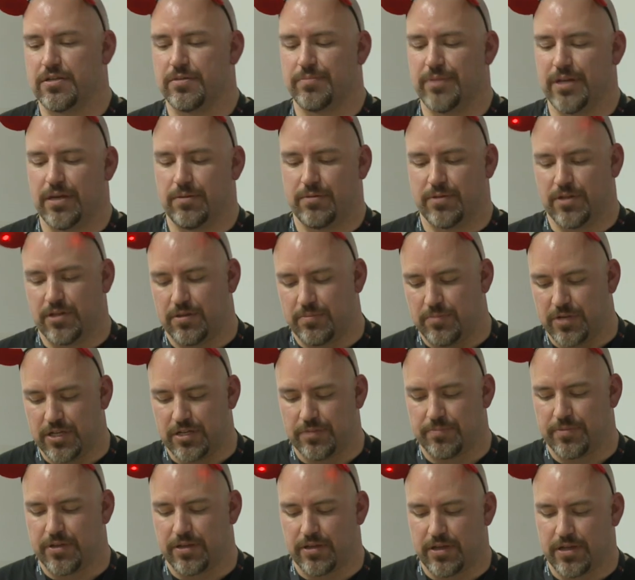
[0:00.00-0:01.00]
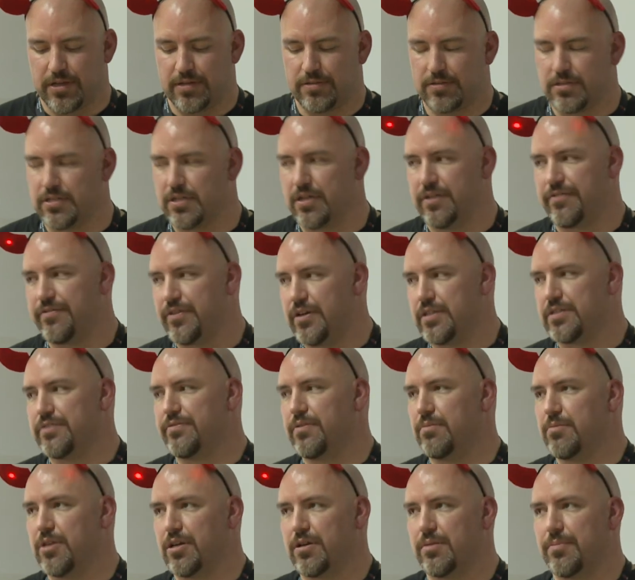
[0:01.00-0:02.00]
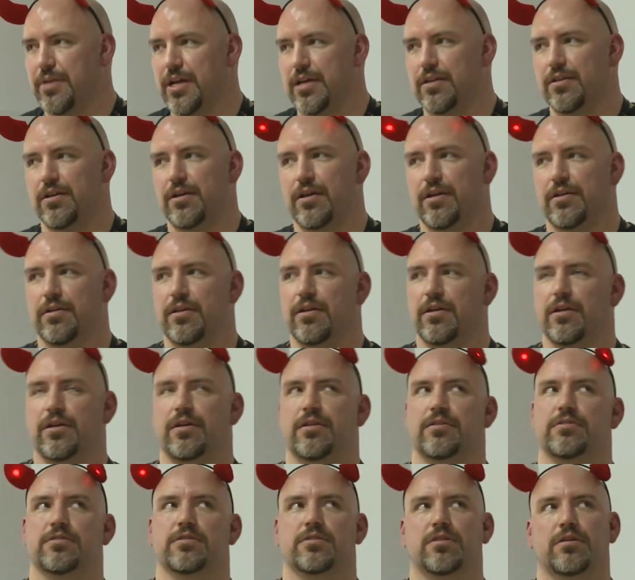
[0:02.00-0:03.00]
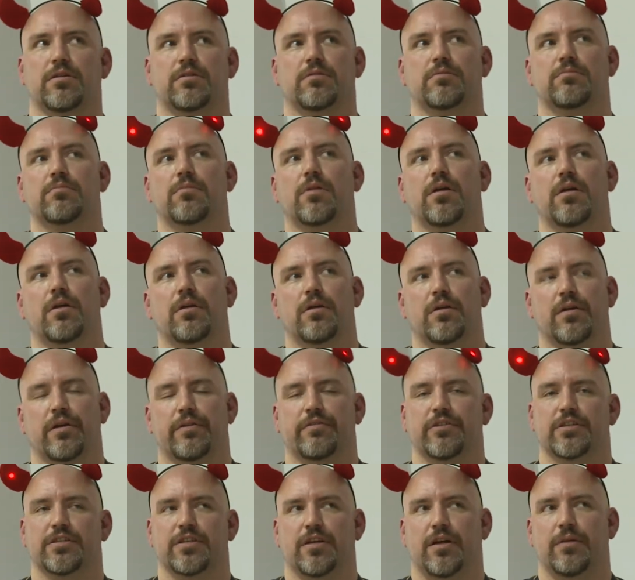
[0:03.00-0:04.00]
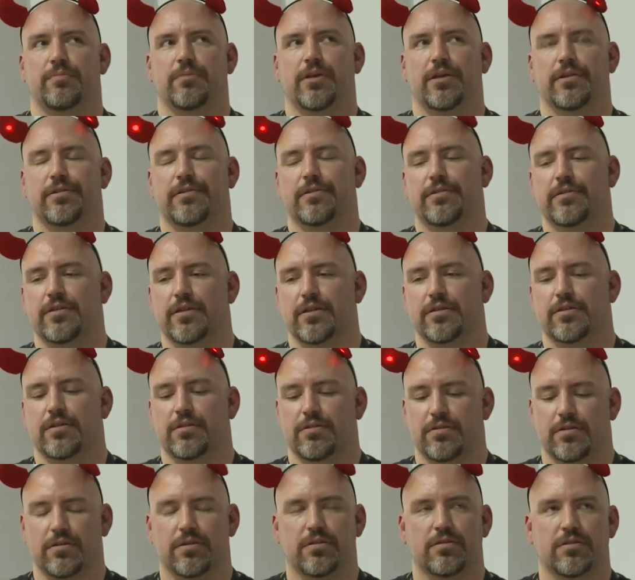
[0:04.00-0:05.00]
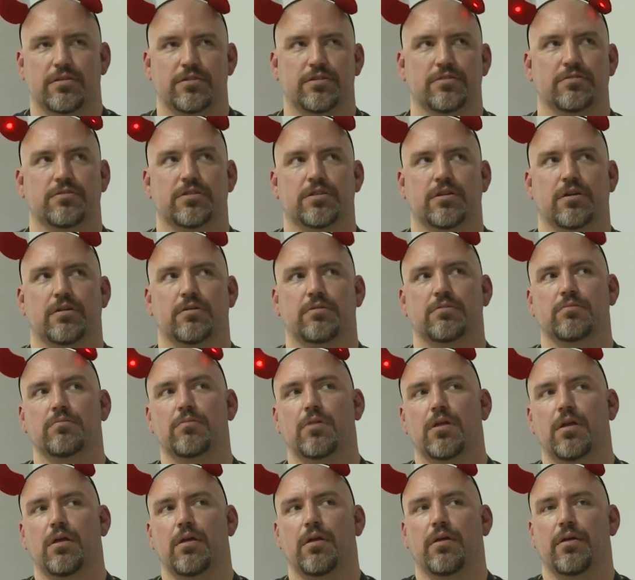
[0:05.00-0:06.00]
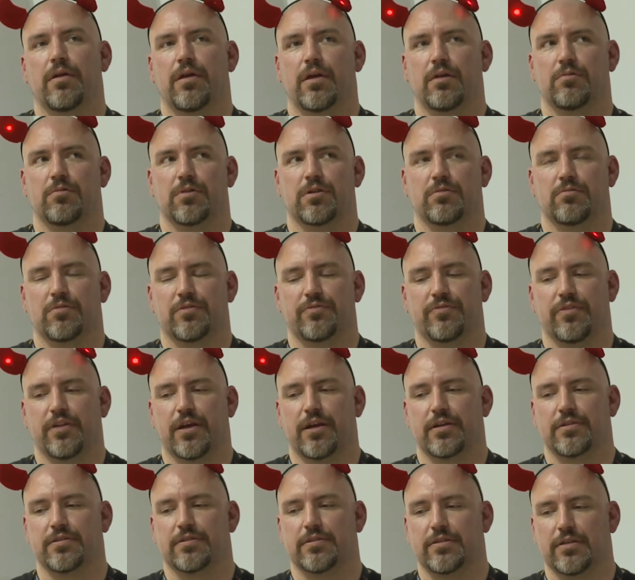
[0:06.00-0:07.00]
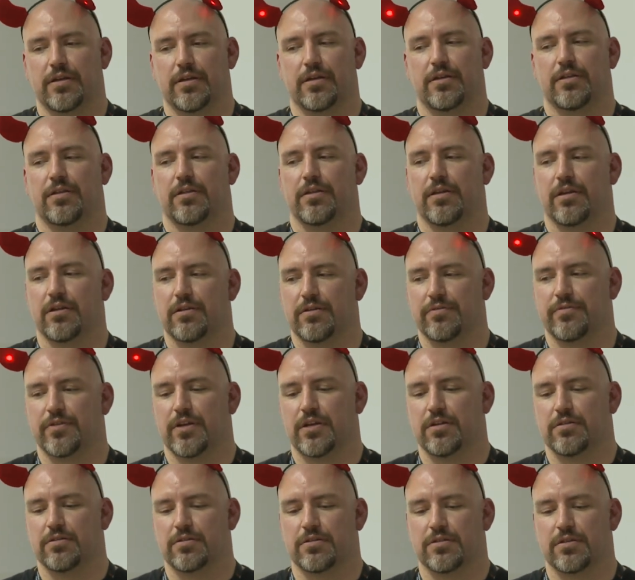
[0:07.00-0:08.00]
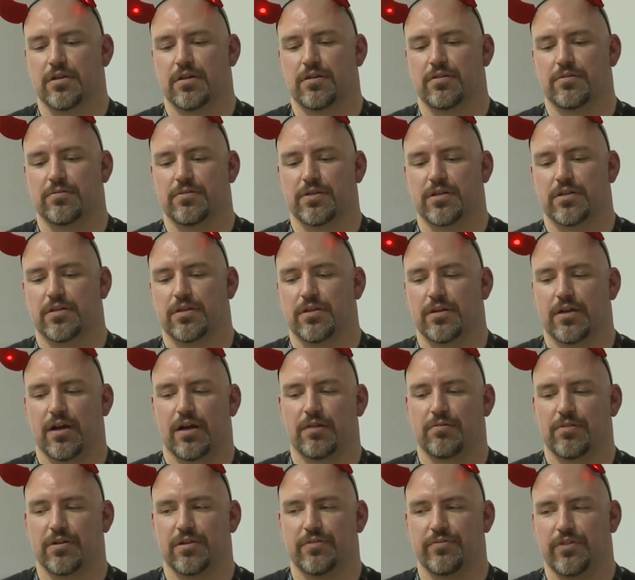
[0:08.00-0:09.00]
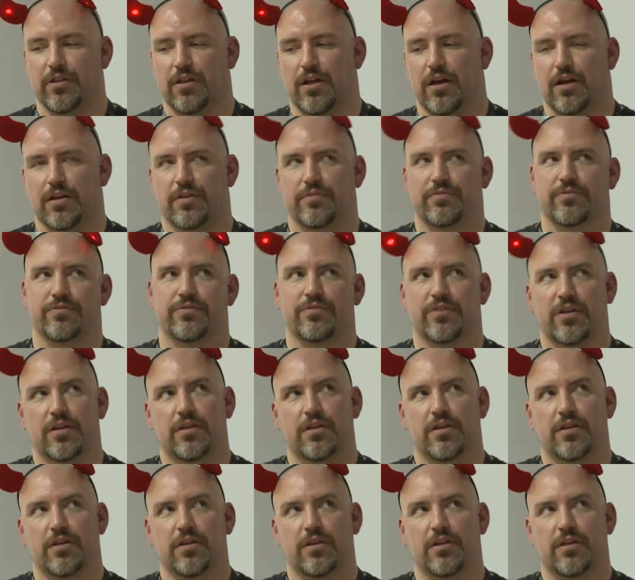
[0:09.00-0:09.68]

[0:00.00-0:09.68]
to be able to manipulate ZFS from the command line. And so every time they did do so, it wouldn't reflect in the interface. So we got rid of a lot of